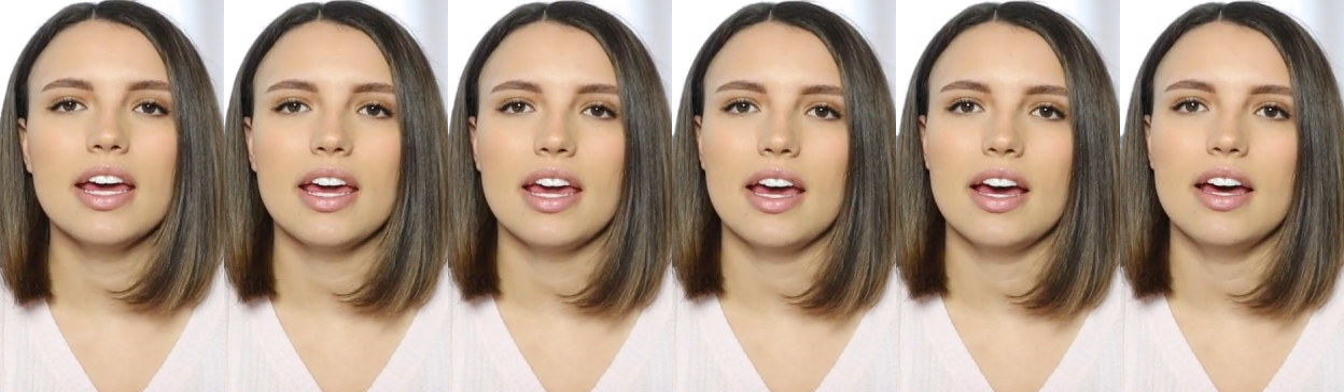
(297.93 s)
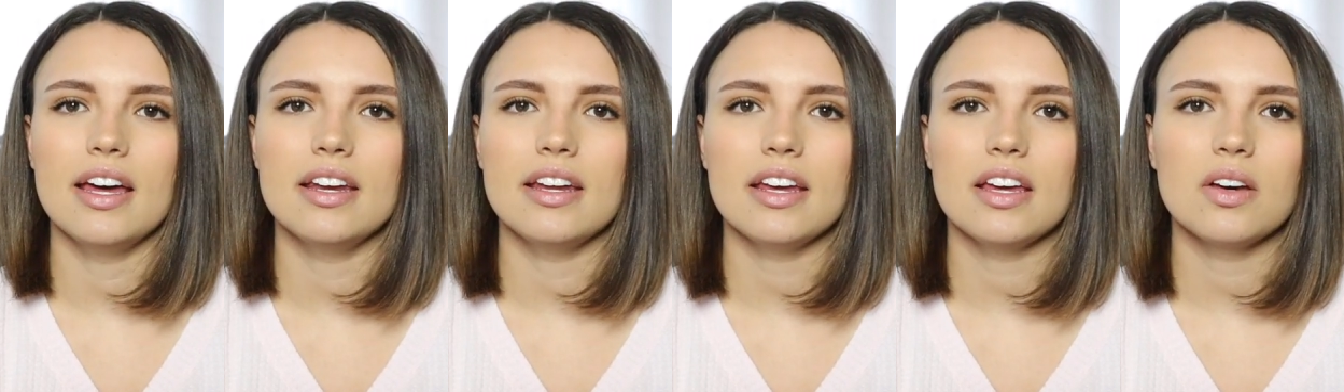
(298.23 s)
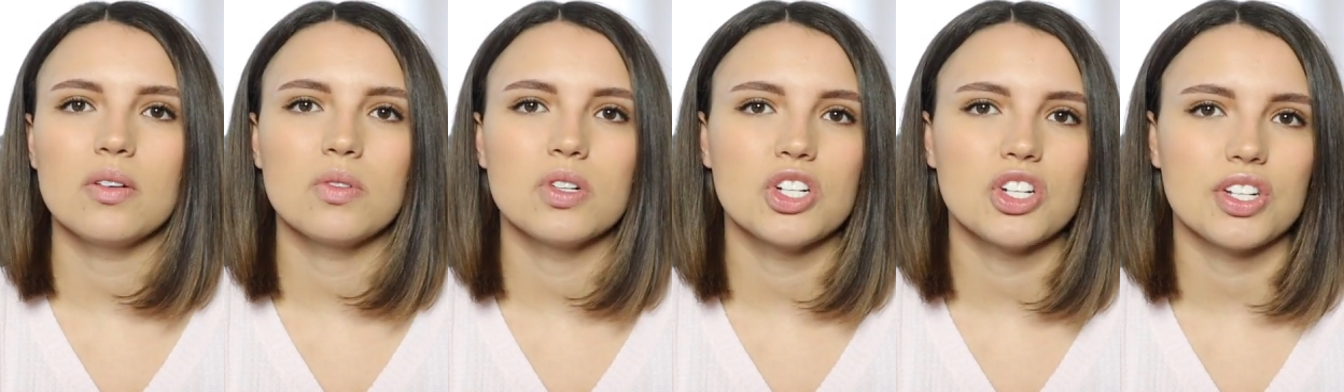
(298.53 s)
and
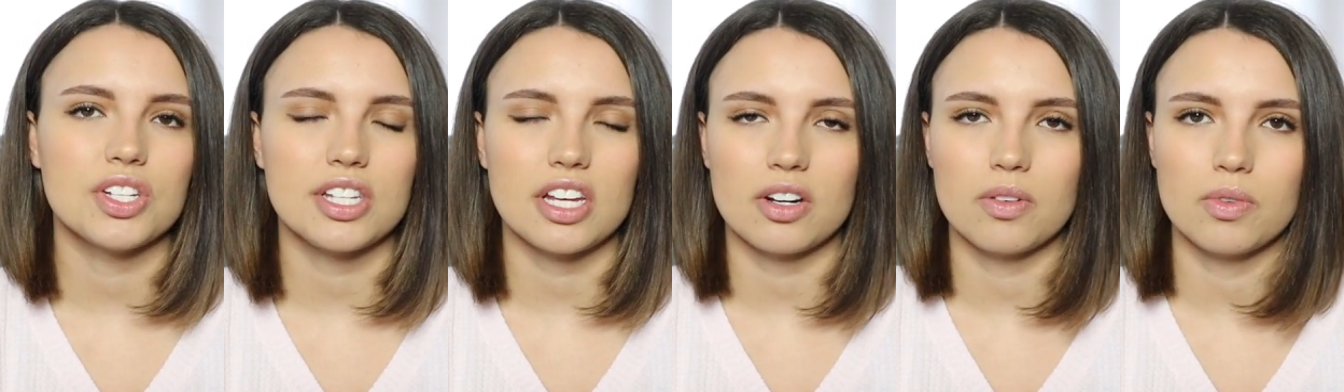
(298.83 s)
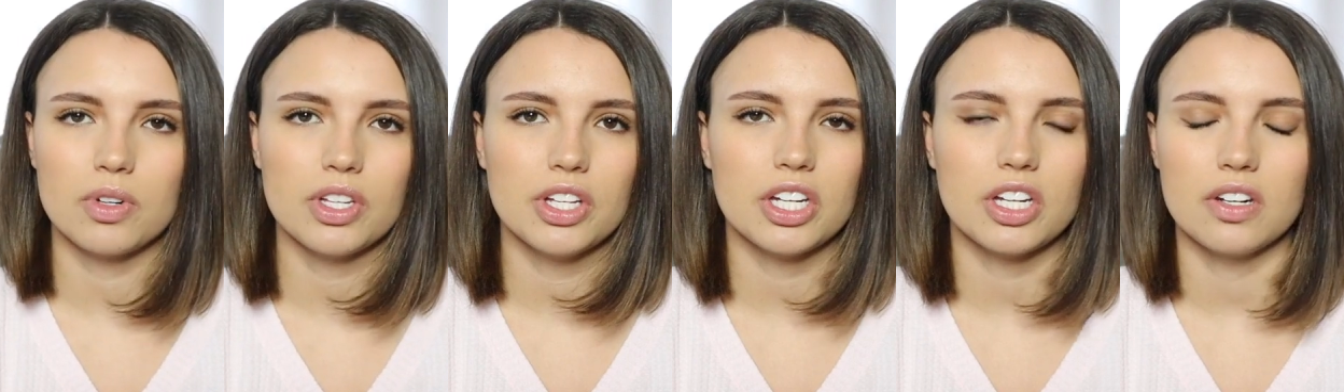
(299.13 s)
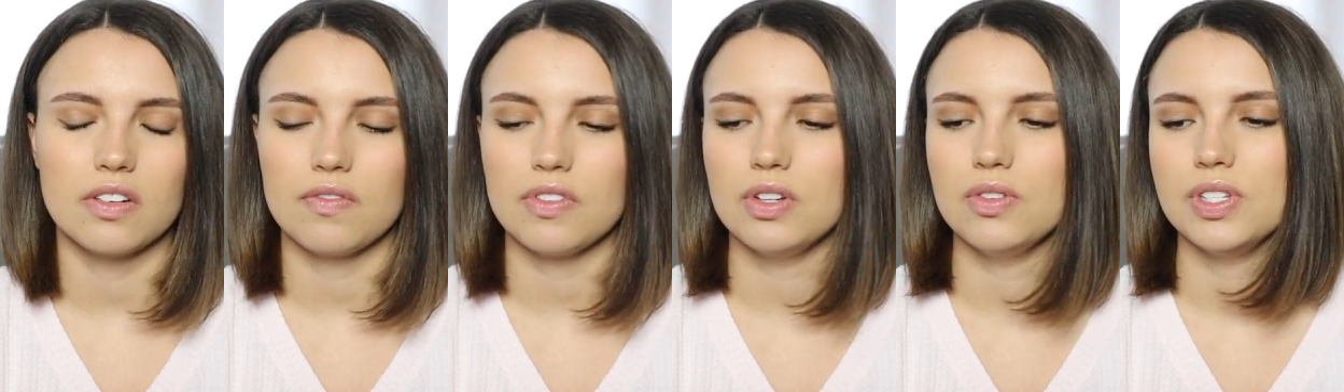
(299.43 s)
it was just like really
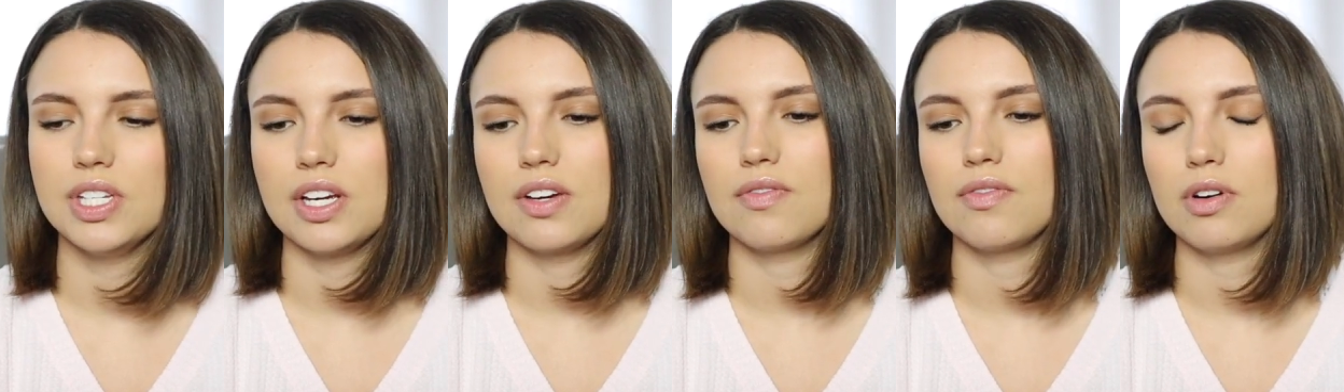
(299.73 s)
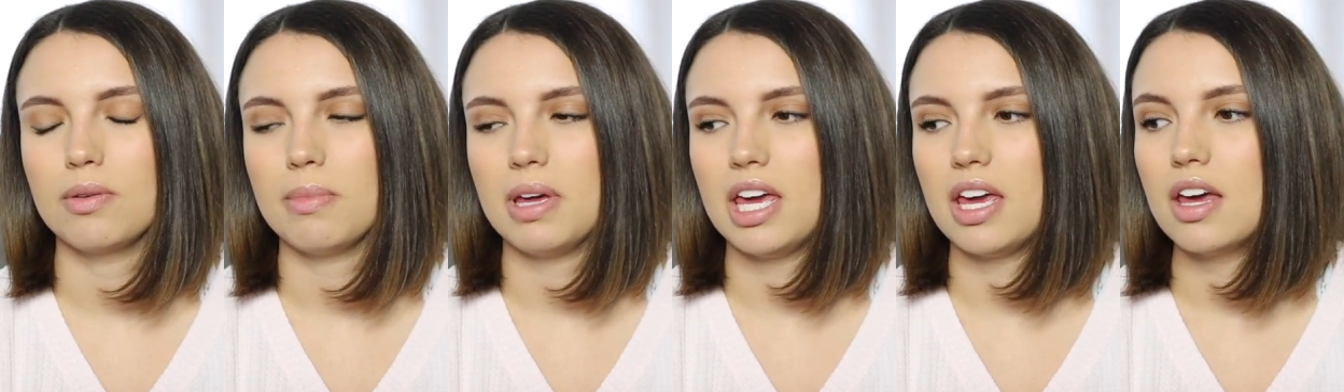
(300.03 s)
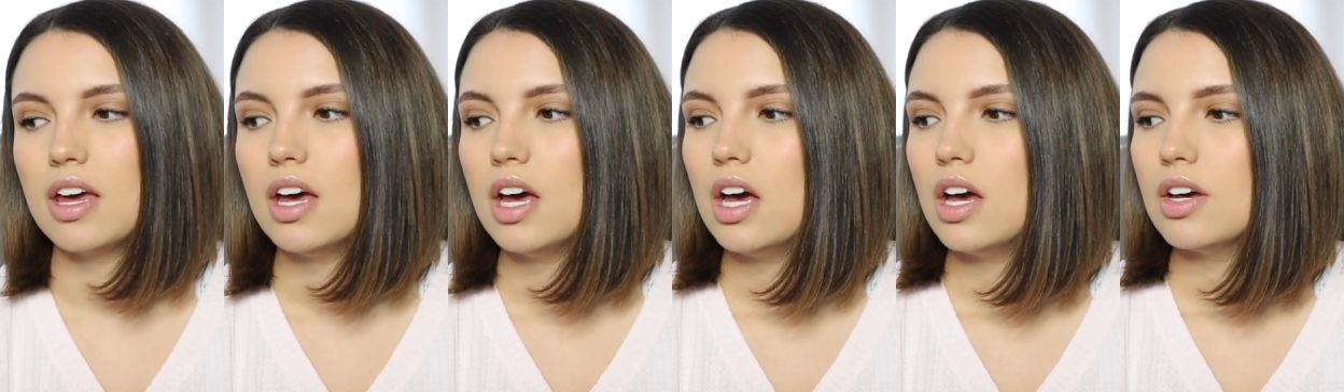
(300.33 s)
confusing for me.